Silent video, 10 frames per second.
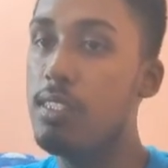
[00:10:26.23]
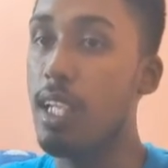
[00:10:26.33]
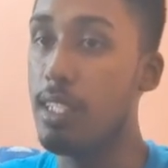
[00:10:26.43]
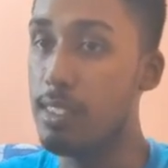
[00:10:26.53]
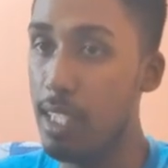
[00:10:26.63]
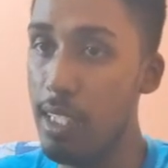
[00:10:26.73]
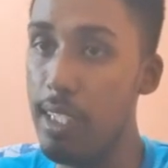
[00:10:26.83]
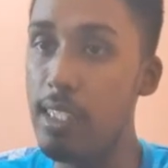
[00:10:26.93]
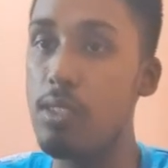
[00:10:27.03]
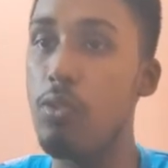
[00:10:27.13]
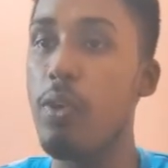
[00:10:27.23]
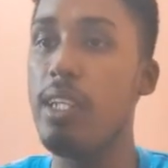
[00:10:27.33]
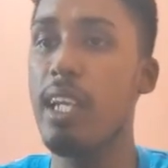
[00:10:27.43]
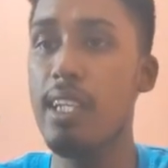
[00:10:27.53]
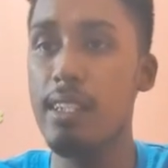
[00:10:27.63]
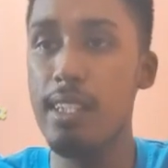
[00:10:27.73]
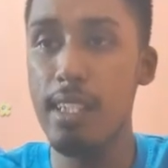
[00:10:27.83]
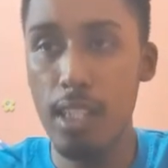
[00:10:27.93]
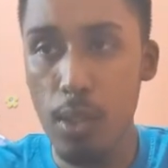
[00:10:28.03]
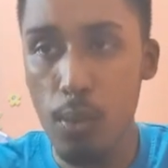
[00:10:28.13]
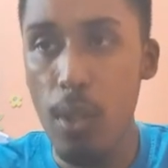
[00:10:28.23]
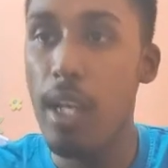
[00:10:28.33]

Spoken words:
and scientists to find anything new